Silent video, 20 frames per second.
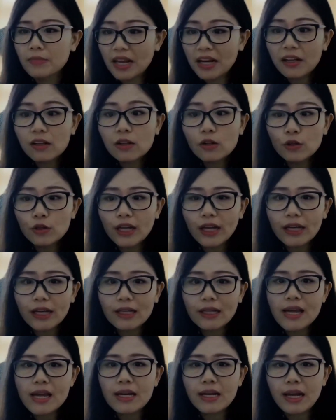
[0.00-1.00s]

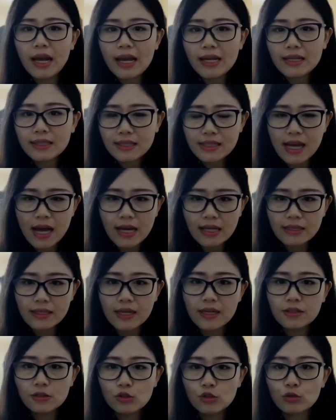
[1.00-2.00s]
including gaining insights
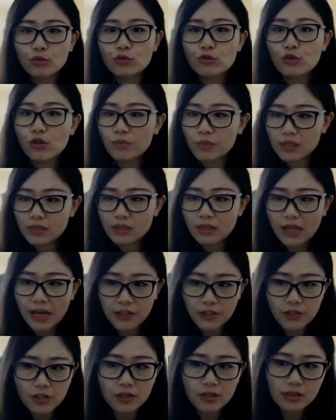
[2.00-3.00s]
into treatment
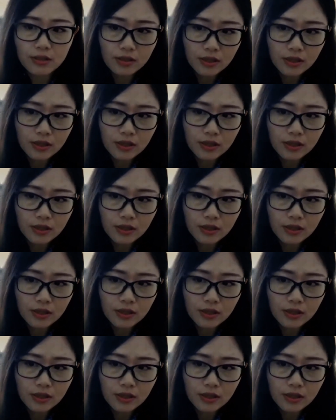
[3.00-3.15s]
selection and